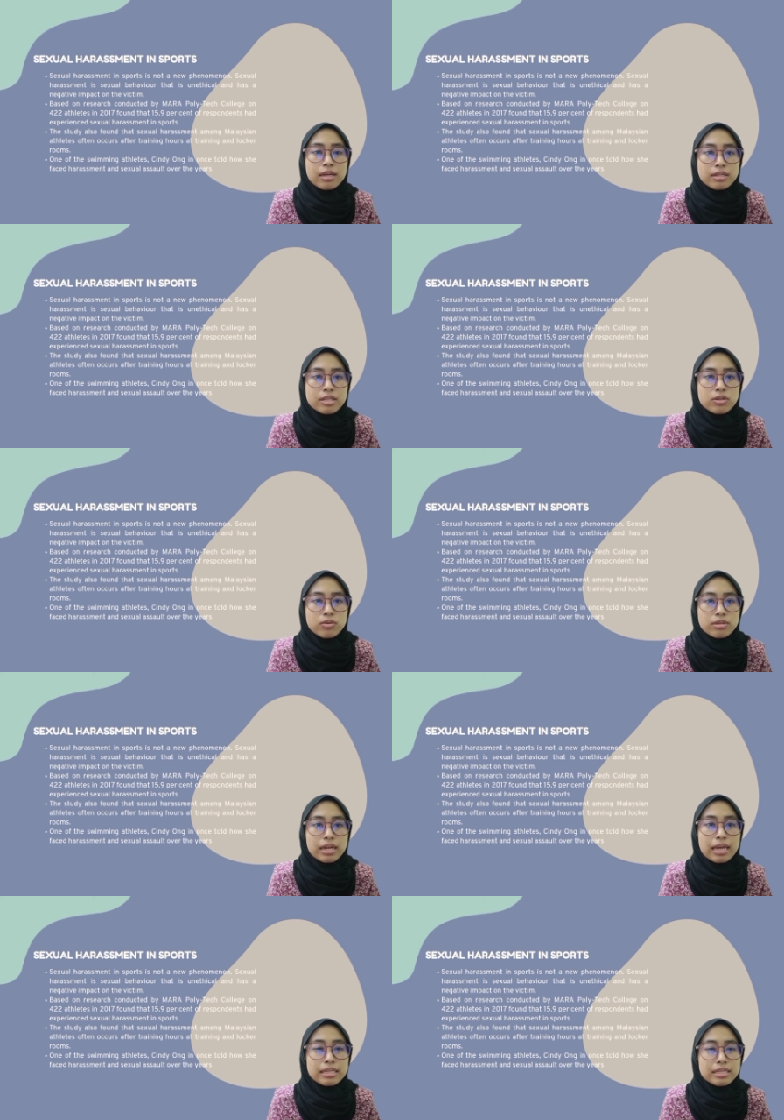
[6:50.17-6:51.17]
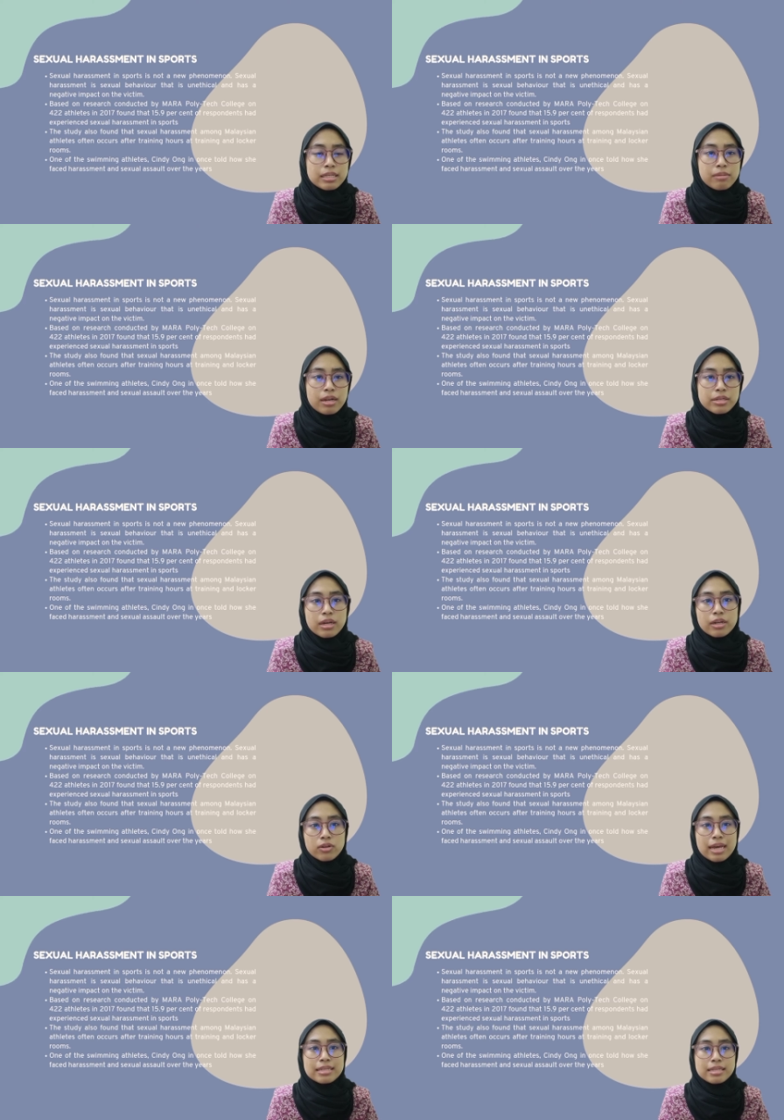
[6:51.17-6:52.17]
This shows that athletes in Malaysia are
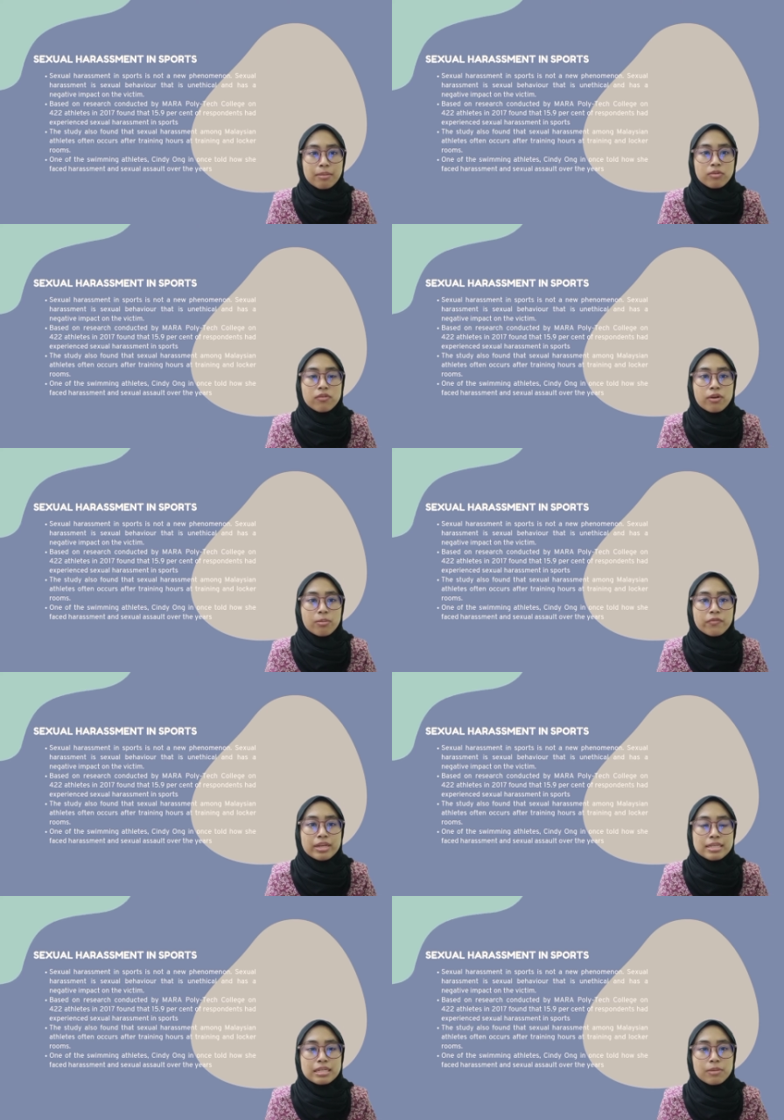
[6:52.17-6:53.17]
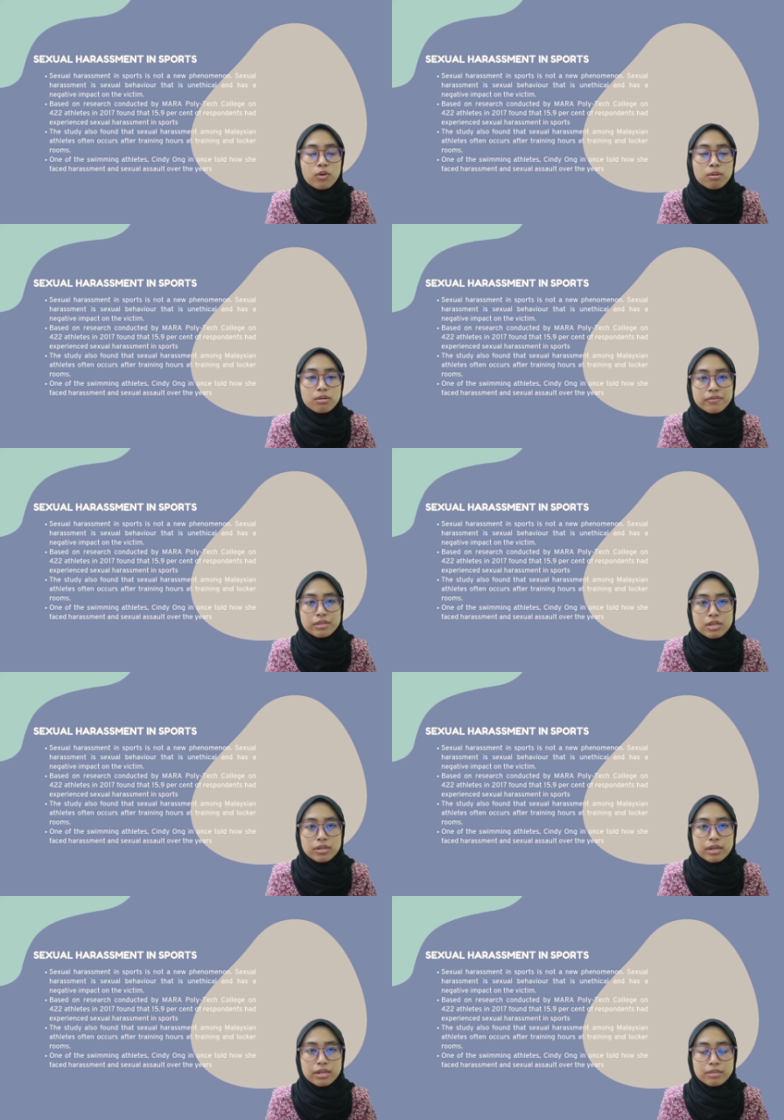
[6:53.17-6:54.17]
not exempt from facing the problem of
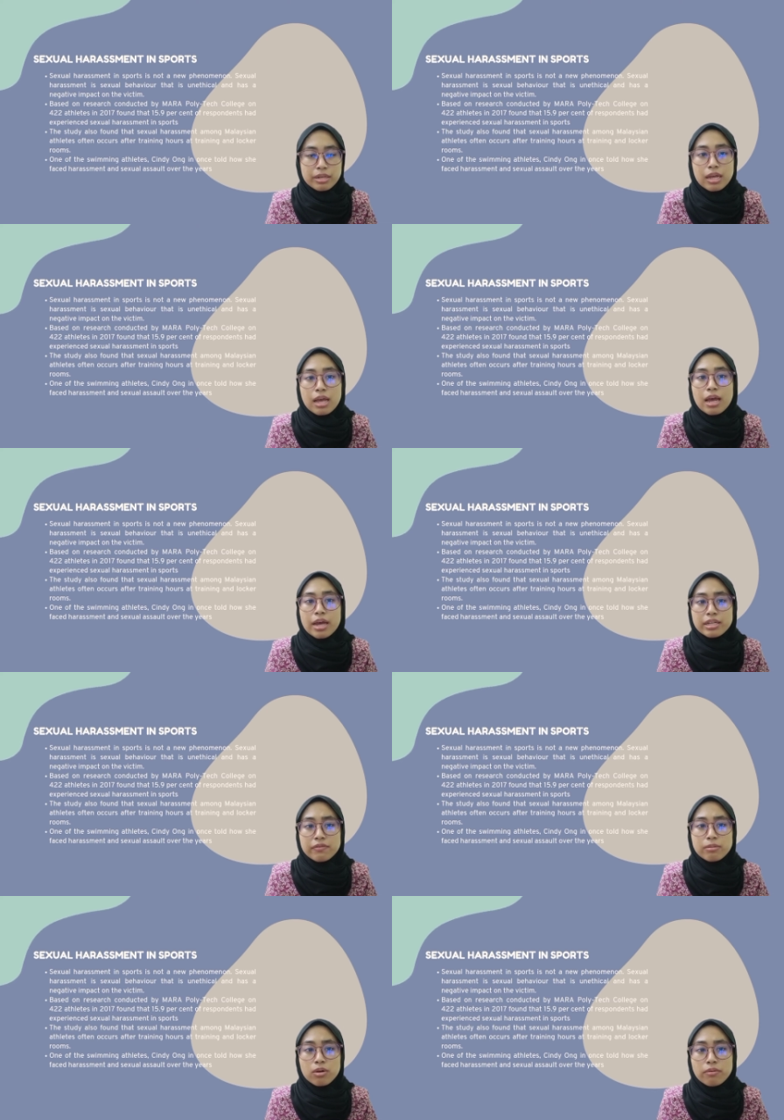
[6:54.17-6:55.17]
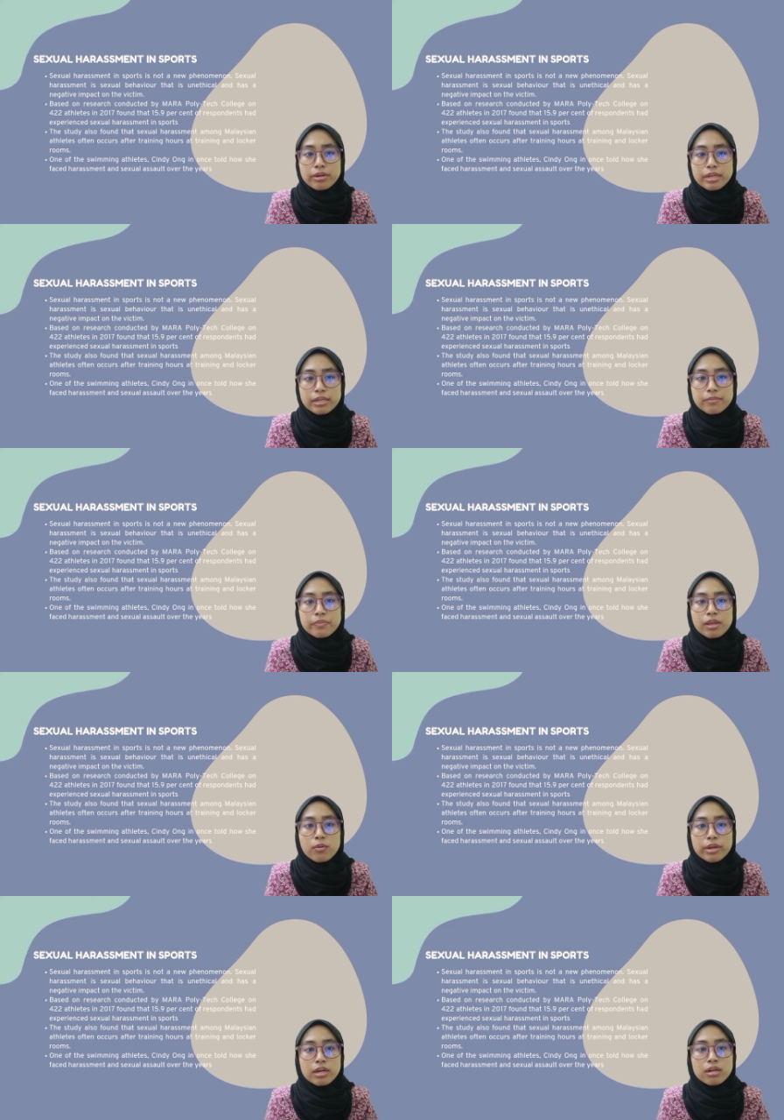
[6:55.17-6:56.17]
sexual harassment, and even more worrying
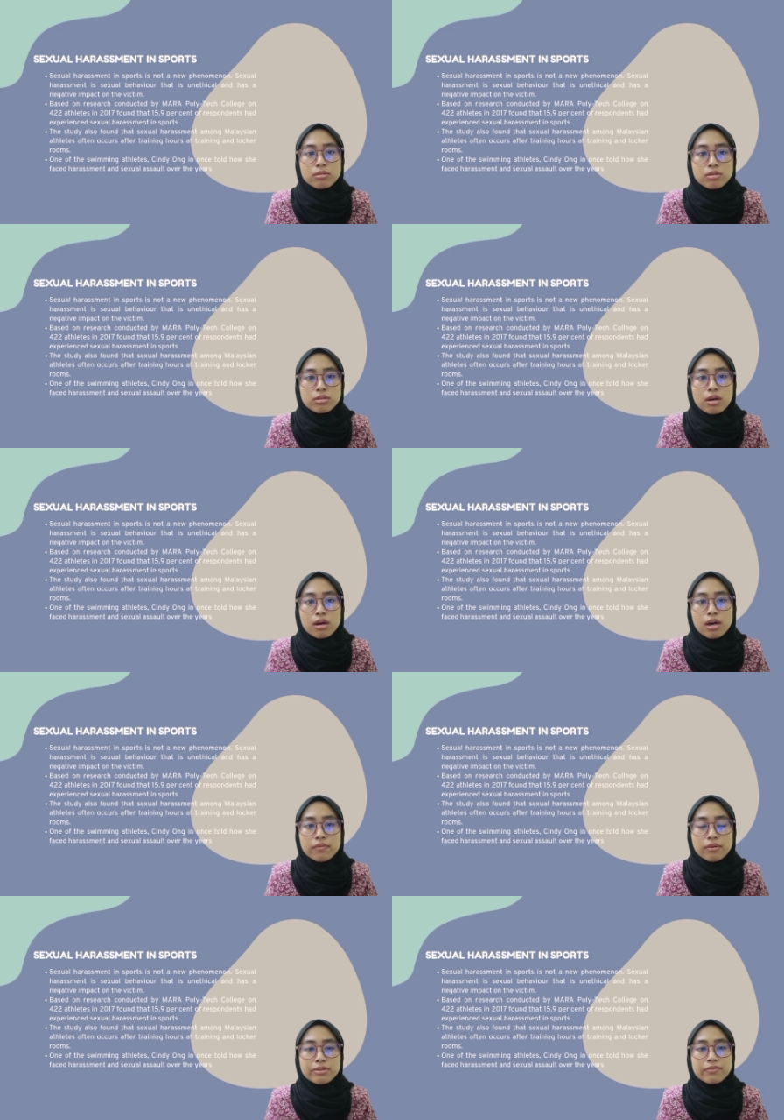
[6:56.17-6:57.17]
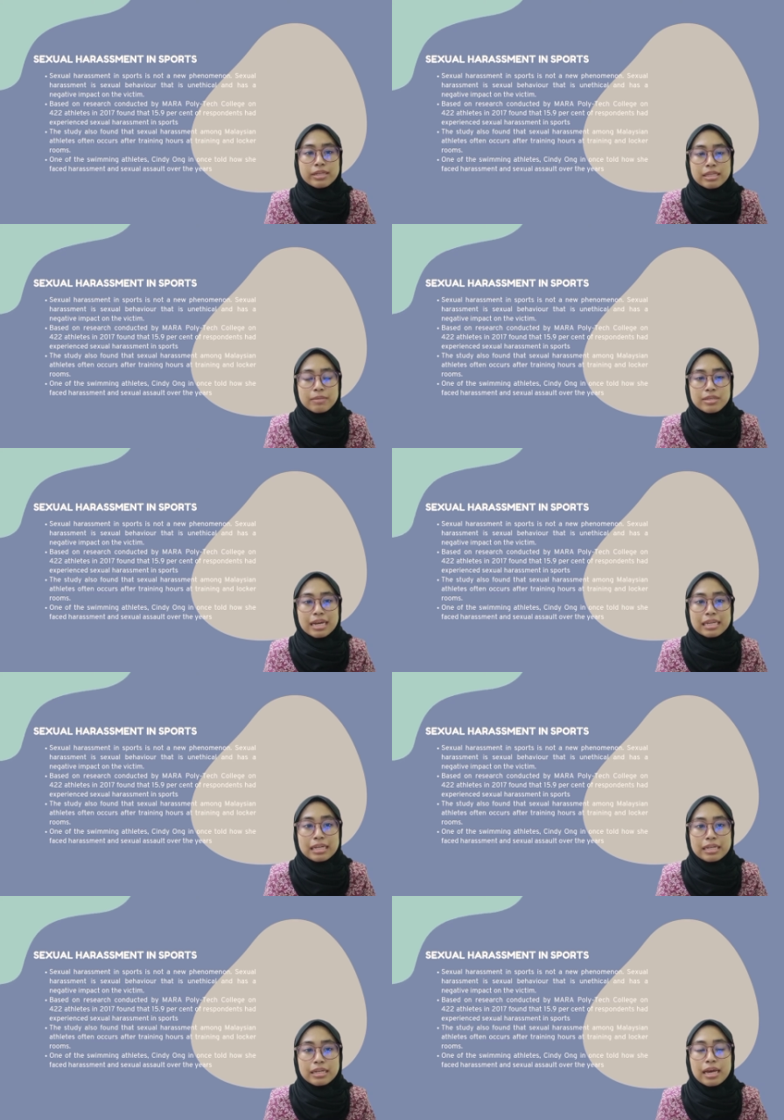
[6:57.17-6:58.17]
when almost half of the victims are
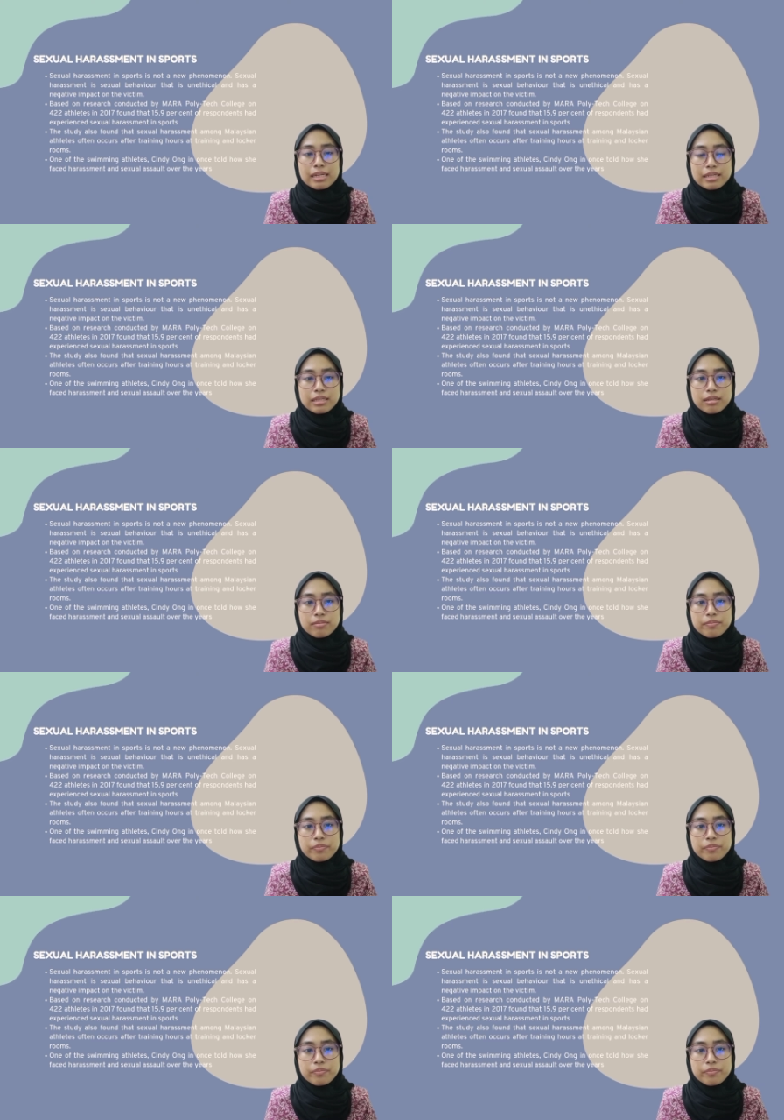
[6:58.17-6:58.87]
elite athletes.